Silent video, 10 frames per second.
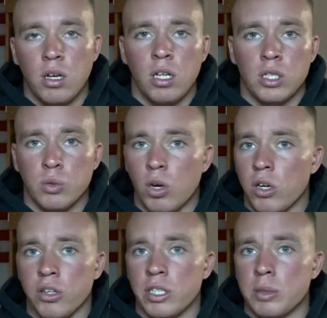That's where all
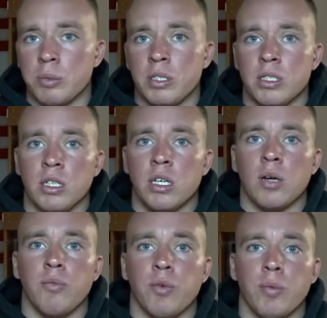your discipline is going to
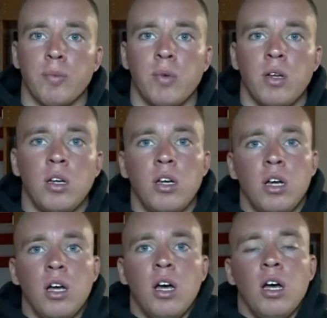come from.
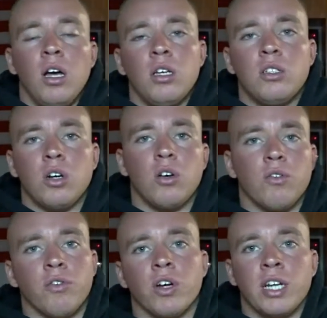So
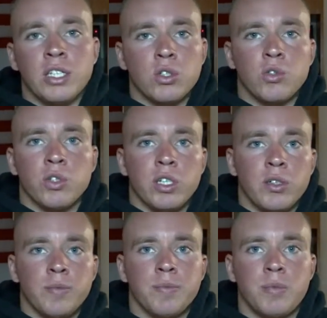for initial
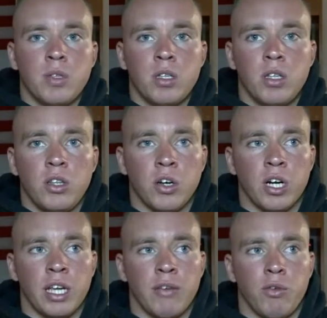drill, they're going
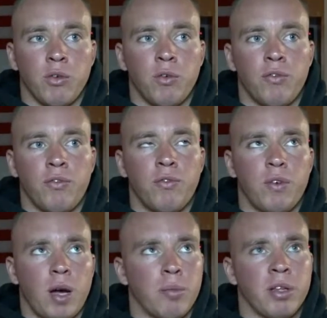to give you,
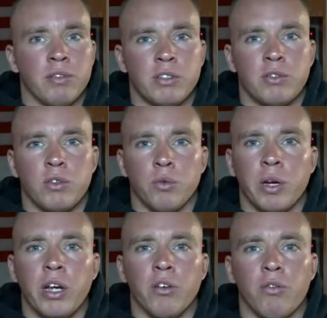I believe it's
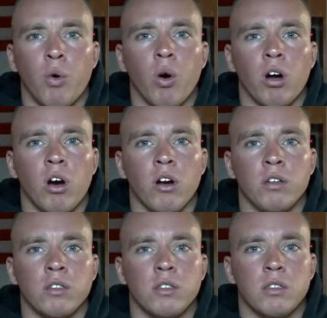3 or 4
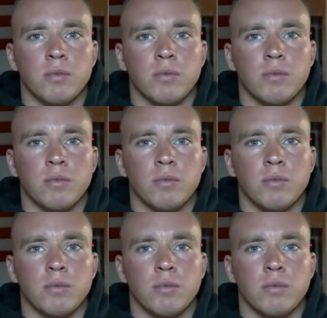cards.